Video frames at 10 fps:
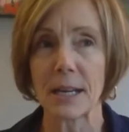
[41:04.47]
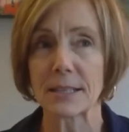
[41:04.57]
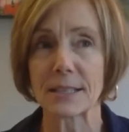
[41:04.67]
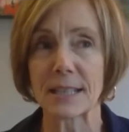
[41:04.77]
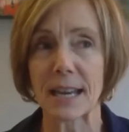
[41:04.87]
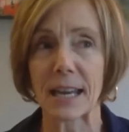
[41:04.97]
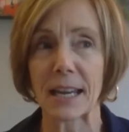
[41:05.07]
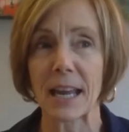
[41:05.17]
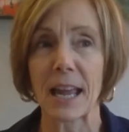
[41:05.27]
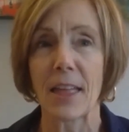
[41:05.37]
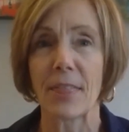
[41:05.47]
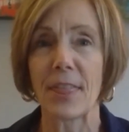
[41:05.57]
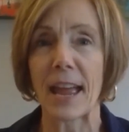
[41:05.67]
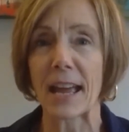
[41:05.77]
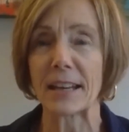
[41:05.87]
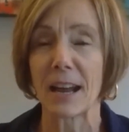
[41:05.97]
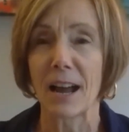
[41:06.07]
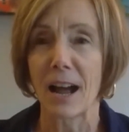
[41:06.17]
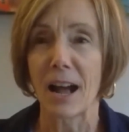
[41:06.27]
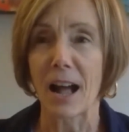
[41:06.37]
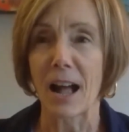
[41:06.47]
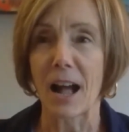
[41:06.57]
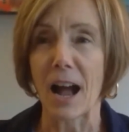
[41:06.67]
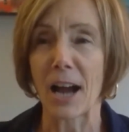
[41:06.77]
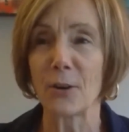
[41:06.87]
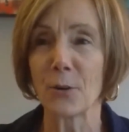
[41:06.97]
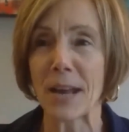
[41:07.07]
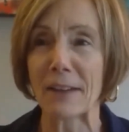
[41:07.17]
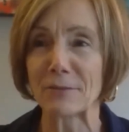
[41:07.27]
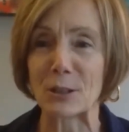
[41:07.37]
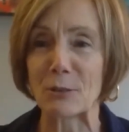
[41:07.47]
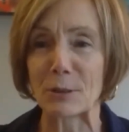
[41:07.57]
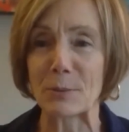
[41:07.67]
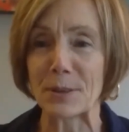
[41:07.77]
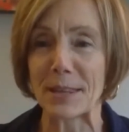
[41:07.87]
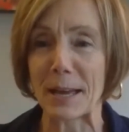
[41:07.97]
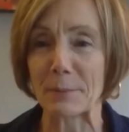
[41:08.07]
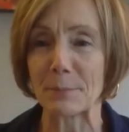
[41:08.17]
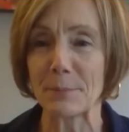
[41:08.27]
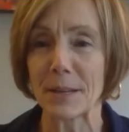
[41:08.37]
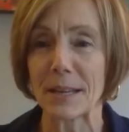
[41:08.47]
to say that I don't have to agree with them.